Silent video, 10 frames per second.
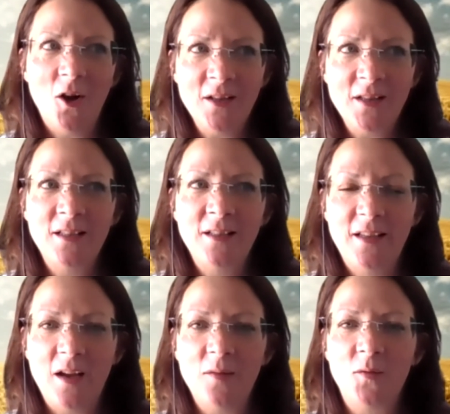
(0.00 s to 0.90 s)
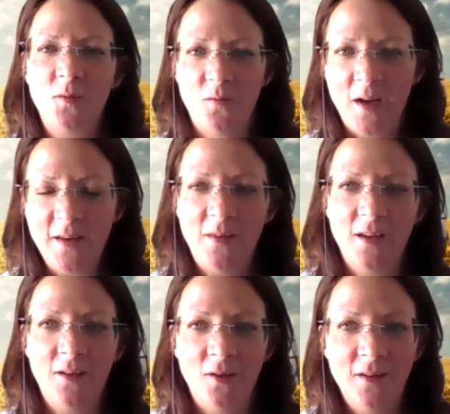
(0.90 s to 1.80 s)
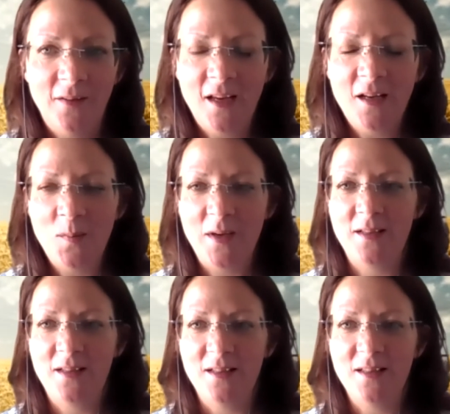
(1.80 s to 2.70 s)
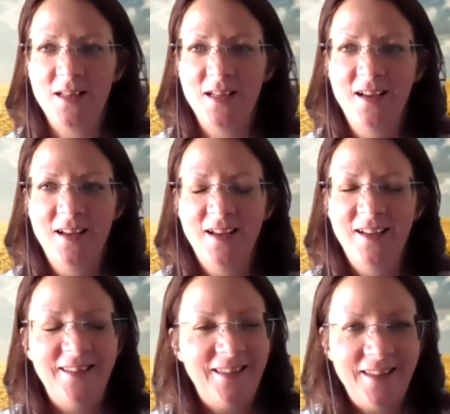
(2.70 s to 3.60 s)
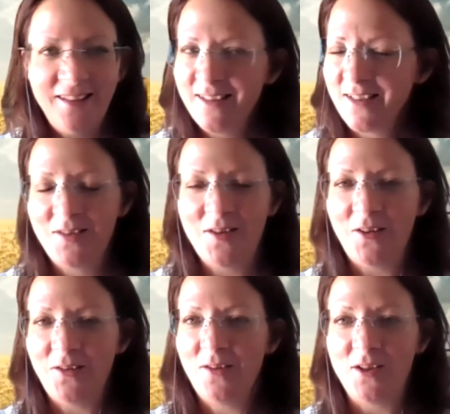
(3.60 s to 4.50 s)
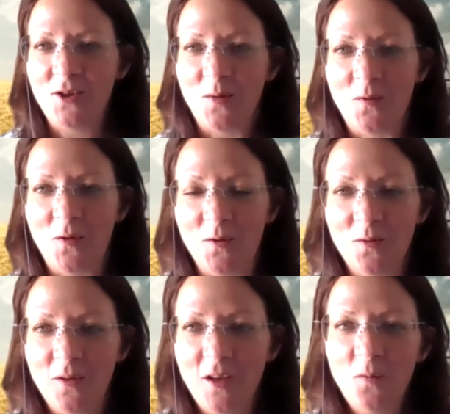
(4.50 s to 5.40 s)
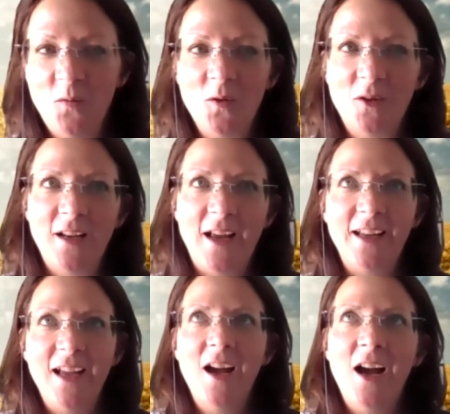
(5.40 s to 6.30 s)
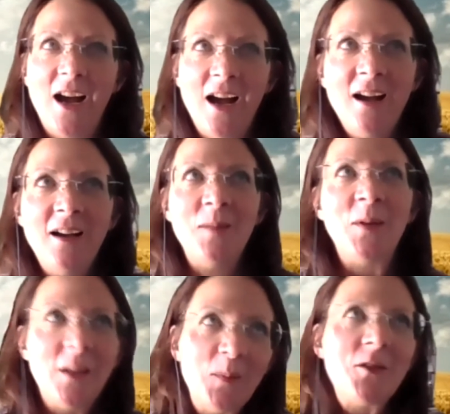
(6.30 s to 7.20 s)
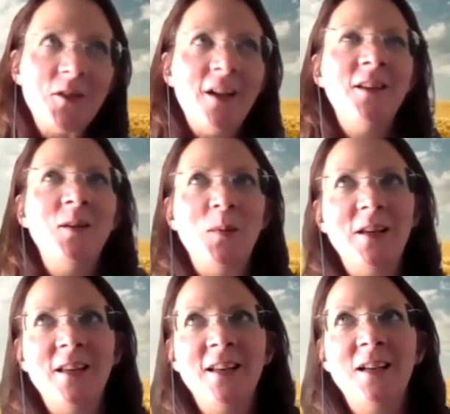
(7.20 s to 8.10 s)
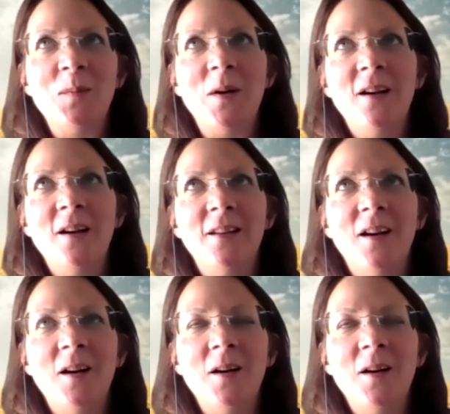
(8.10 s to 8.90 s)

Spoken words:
constantly have to fight that on a daily basis, then this is not the right job for you. If you're like, I'm a little bit shy in the beginning, but